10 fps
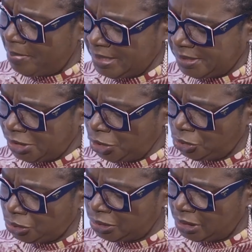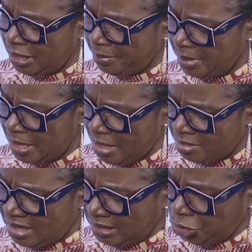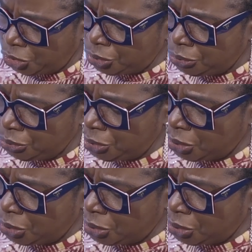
by saying to them that they shouldn't